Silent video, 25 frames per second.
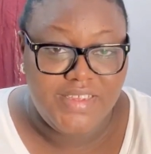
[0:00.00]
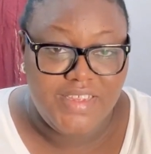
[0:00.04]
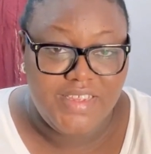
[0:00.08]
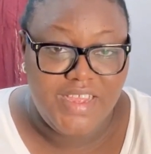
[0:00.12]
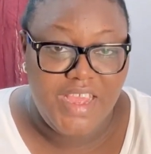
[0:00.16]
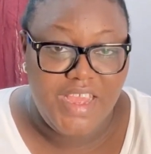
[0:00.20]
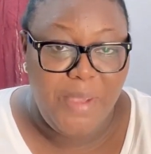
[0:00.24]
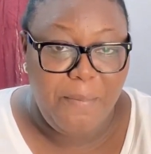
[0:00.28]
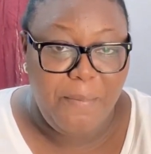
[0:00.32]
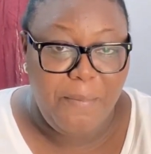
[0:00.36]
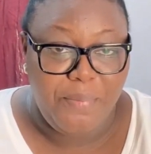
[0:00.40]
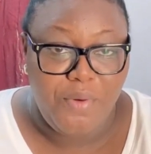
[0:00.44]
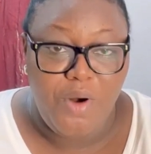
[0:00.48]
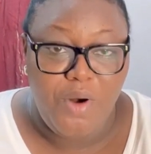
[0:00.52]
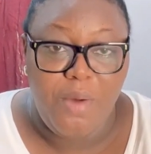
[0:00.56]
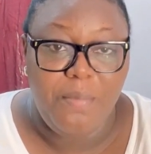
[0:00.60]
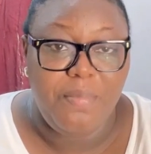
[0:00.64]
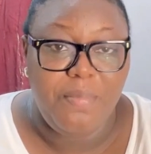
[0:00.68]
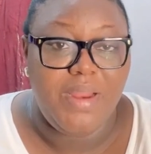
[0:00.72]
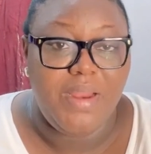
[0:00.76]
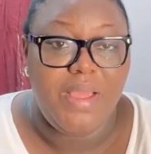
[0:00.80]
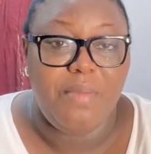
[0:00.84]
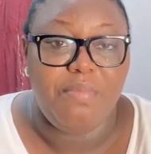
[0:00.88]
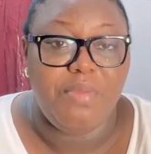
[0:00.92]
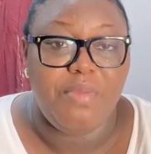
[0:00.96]
a
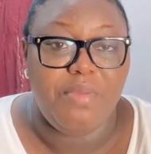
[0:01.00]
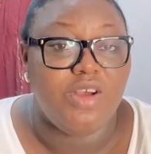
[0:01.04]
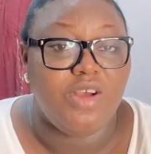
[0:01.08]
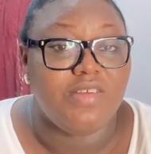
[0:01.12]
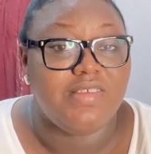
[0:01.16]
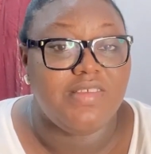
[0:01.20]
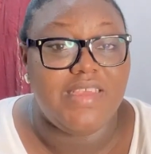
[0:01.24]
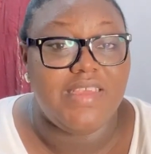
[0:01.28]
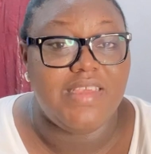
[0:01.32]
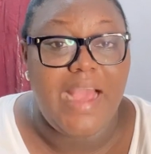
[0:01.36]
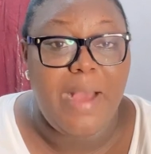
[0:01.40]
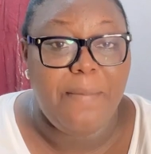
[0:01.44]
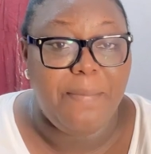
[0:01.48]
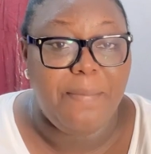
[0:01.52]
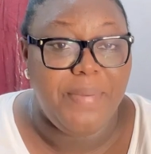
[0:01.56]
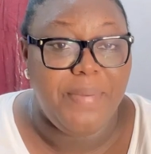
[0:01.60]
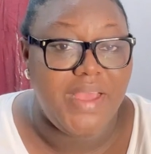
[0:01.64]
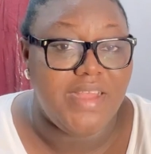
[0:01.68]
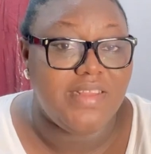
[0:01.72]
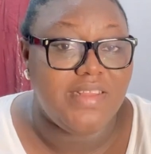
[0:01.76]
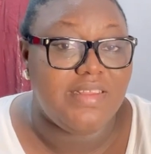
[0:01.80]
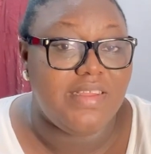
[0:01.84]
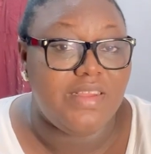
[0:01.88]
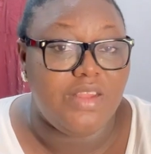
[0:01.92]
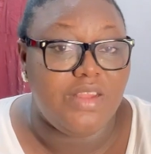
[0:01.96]
problem because he
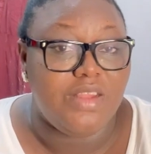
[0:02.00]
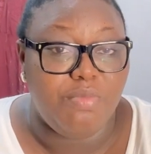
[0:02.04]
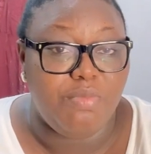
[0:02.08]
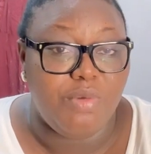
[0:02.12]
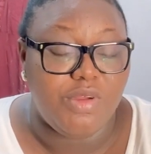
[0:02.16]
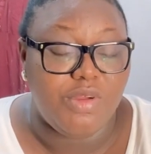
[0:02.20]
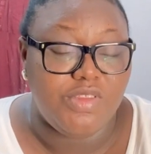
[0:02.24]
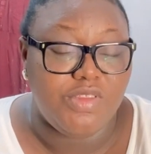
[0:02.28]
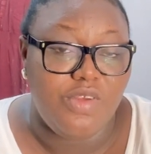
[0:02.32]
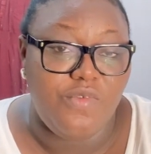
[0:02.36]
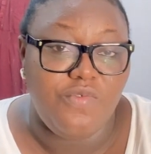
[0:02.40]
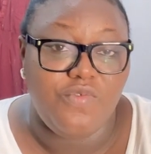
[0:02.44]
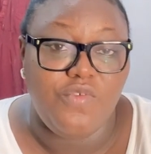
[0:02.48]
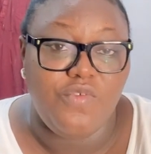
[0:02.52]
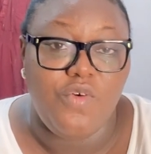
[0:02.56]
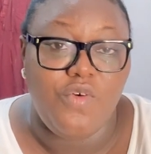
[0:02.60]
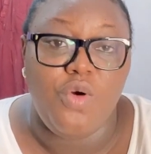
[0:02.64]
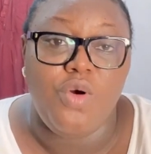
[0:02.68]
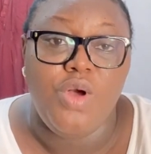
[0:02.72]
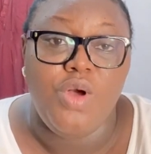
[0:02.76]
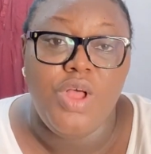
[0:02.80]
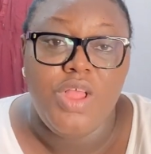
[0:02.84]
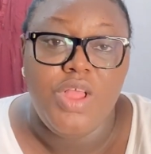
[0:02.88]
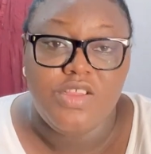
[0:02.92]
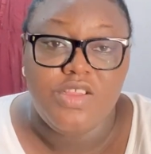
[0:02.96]
appeared in the bottom
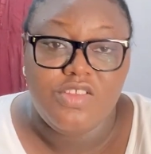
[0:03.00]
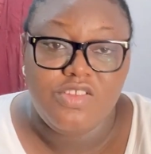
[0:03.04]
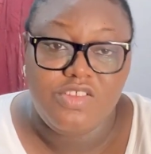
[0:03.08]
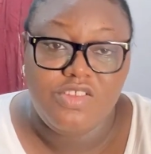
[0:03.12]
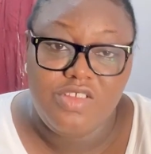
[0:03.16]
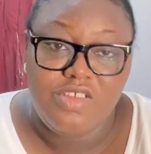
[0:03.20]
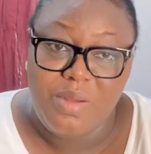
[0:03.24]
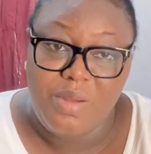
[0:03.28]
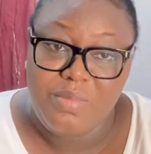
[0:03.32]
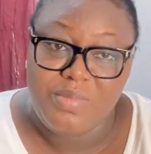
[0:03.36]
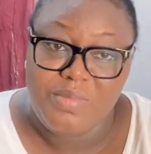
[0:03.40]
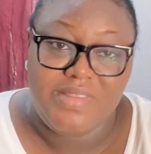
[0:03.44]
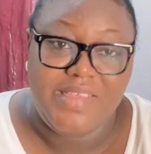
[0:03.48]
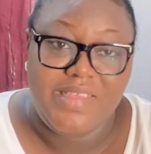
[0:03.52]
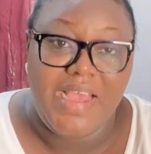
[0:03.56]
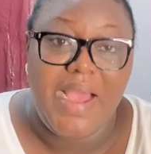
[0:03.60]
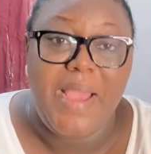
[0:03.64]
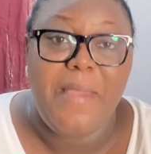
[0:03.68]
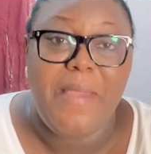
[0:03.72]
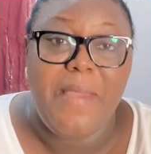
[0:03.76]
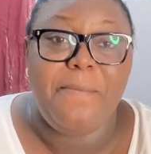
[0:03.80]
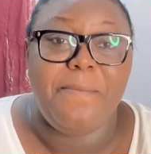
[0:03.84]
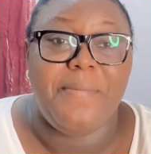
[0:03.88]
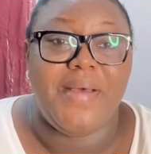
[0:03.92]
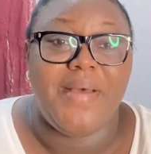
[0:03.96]
four some
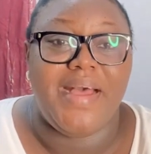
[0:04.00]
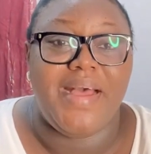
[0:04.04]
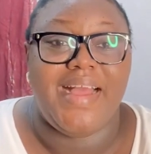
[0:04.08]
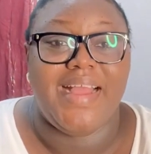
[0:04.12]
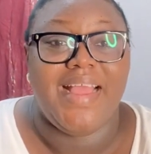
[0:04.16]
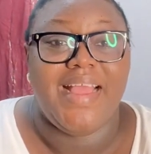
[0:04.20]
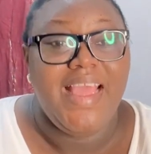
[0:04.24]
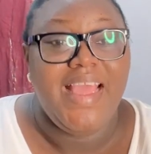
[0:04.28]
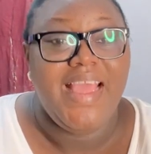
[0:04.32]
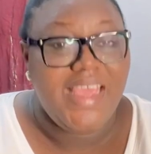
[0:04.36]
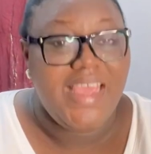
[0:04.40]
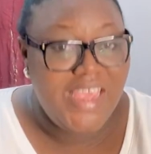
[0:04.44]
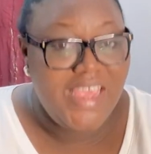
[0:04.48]
time back.